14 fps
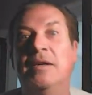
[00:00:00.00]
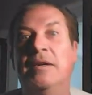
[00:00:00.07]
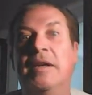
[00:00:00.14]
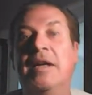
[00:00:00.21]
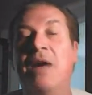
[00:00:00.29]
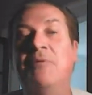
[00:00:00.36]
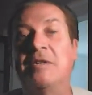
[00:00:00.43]
The
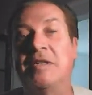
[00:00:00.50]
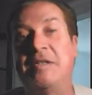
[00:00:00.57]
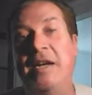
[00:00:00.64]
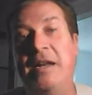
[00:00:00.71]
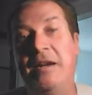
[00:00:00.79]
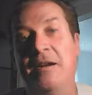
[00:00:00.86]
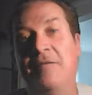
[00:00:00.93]
guy was
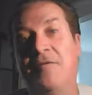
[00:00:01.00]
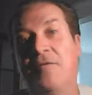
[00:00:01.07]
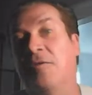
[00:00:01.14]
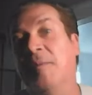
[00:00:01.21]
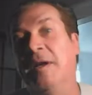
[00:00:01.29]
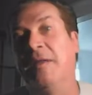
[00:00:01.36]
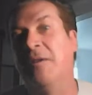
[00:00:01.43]
standing up for
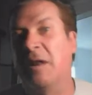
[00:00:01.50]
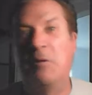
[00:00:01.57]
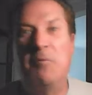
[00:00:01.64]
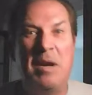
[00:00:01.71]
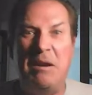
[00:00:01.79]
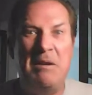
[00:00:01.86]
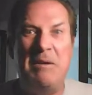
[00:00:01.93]
me, and they're like,
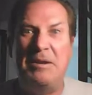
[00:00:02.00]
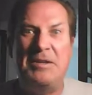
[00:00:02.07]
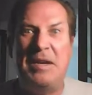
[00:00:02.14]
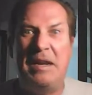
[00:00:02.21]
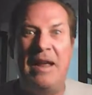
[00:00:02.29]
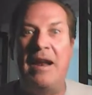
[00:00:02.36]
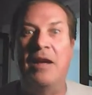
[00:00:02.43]
"What do you
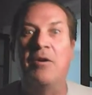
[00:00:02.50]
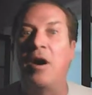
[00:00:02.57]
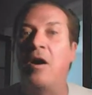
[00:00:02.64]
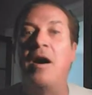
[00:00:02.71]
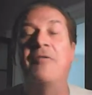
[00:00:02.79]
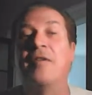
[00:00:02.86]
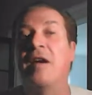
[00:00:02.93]
should let?" And I go, "Oh,
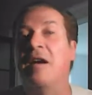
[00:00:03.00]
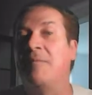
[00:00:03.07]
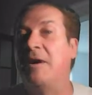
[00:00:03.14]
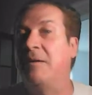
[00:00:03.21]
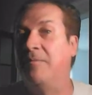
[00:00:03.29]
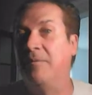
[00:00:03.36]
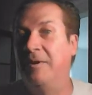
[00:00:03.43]
I forgot
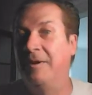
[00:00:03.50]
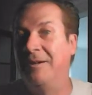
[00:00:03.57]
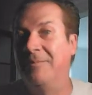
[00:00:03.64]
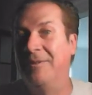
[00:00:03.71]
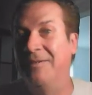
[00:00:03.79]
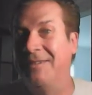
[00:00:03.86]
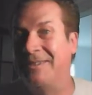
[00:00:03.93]
my
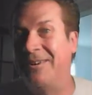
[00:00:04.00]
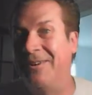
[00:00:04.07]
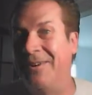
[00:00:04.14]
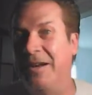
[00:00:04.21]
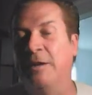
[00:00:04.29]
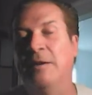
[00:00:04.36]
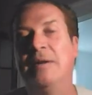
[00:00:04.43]
brief.
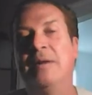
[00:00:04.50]
Sorry."